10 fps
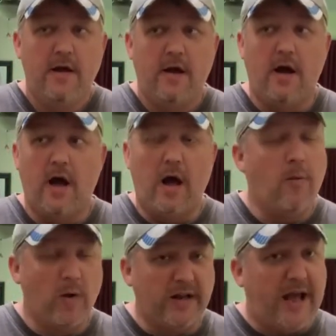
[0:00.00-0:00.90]

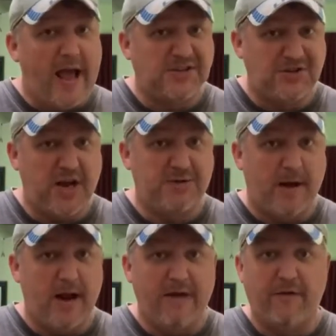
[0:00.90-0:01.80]
It really has changed
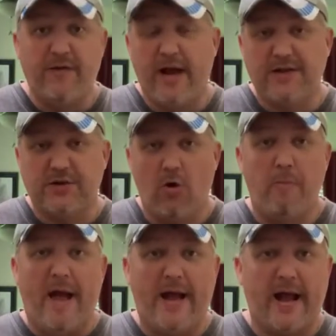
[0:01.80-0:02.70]
my life. If you guys go
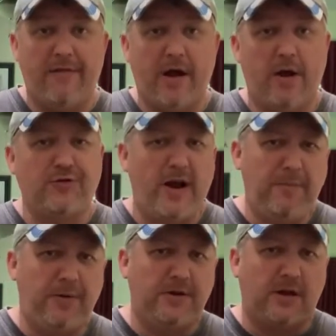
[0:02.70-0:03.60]
back on there, I'll try to
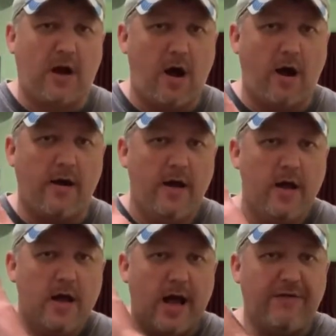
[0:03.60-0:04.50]
put the card.
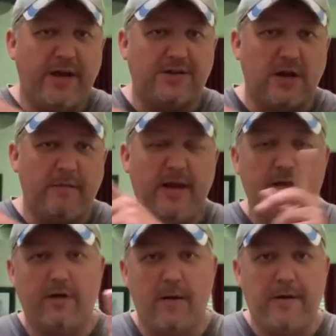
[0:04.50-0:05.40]
I think it's going to be
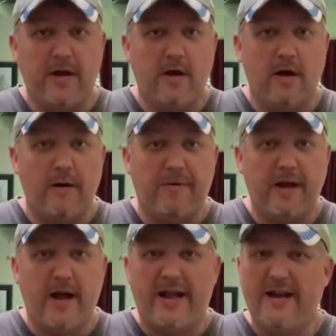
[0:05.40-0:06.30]
either up here or up
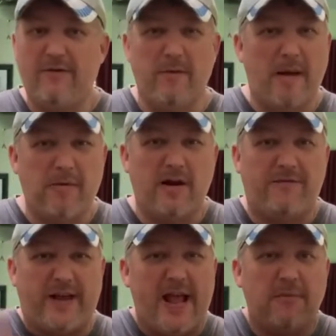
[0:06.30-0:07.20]
here. I can never remember if
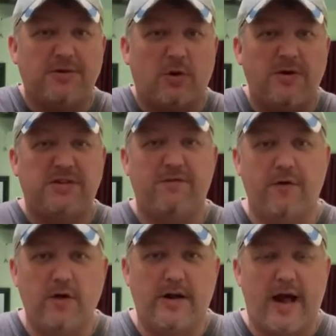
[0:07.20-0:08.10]
the camera's always
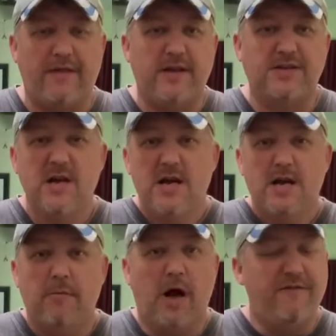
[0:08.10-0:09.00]
inverted on this.
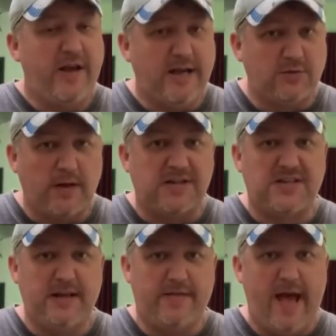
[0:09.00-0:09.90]
But if you guys want to
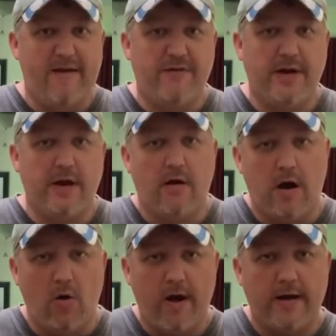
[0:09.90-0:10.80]
see that video, I'll
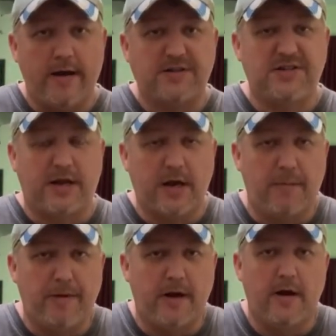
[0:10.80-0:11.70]
go ahead and I'll stick it
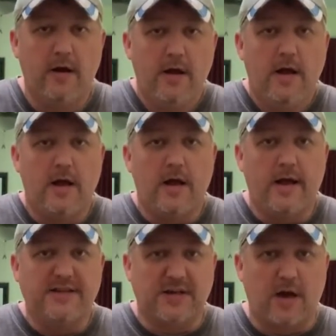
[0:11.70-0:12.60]
up here
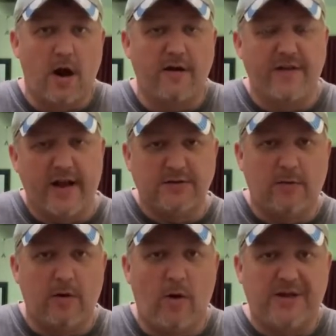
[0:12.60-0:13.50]
as a card if you guys
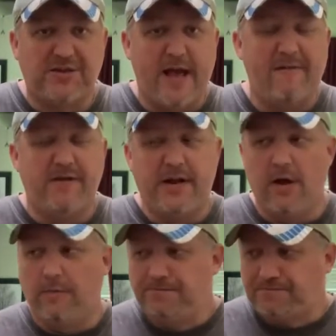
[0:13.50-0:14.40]
want to watch that
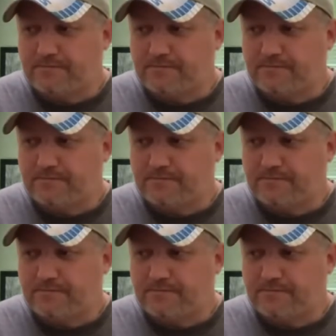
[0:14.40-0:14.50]
video,